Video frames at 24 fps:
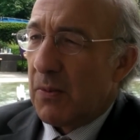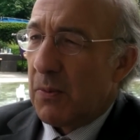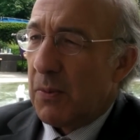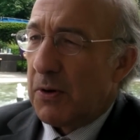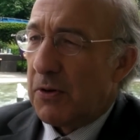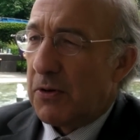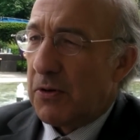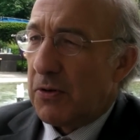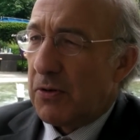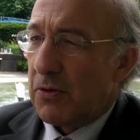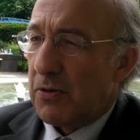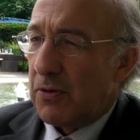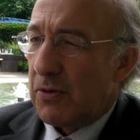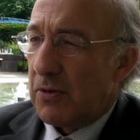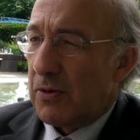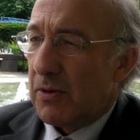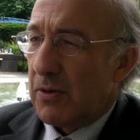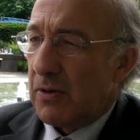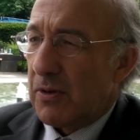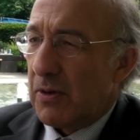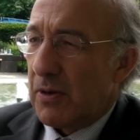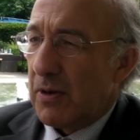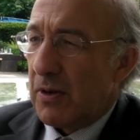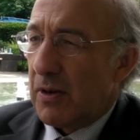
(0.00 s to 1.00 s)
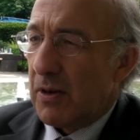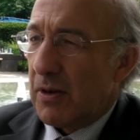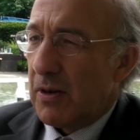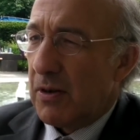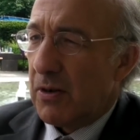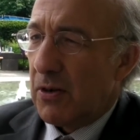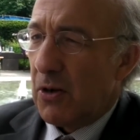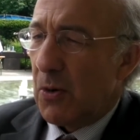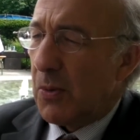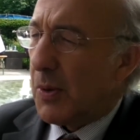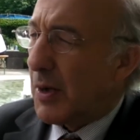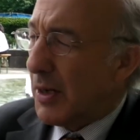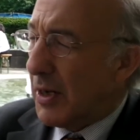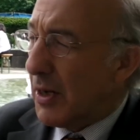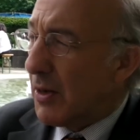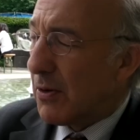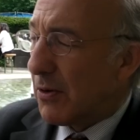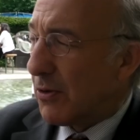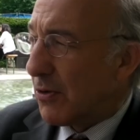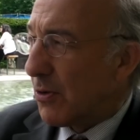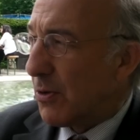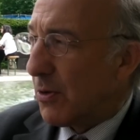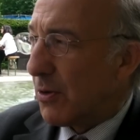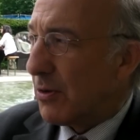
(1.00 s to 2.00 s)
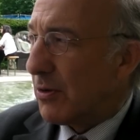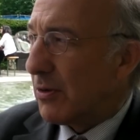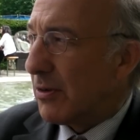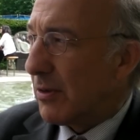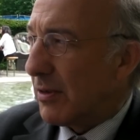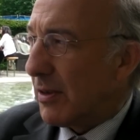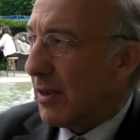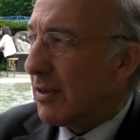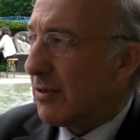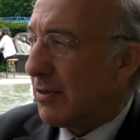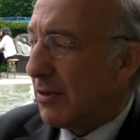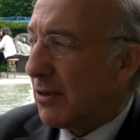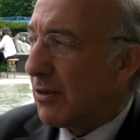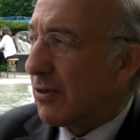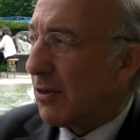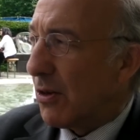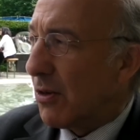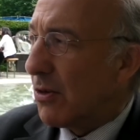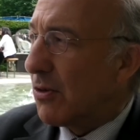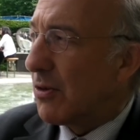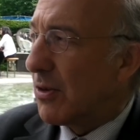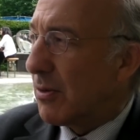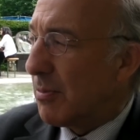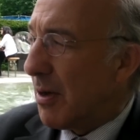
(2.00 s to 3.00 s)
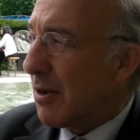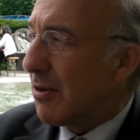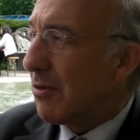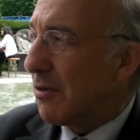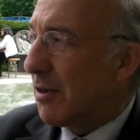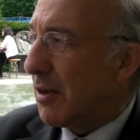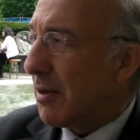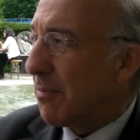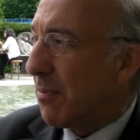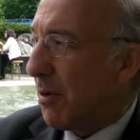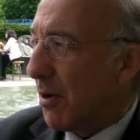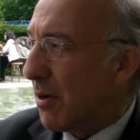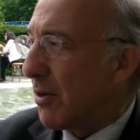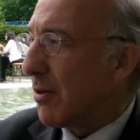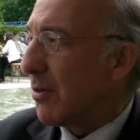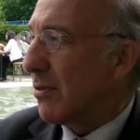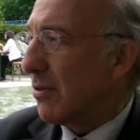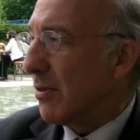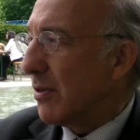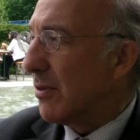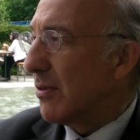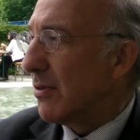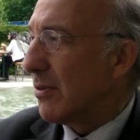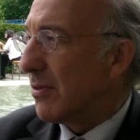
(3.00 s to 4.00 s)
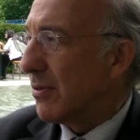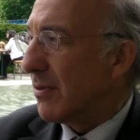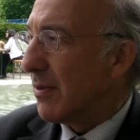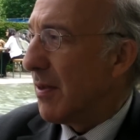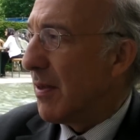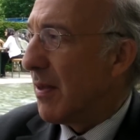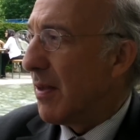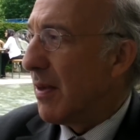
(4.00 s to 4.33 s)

which is uh, nowhere near as good as, as its own domestic policies.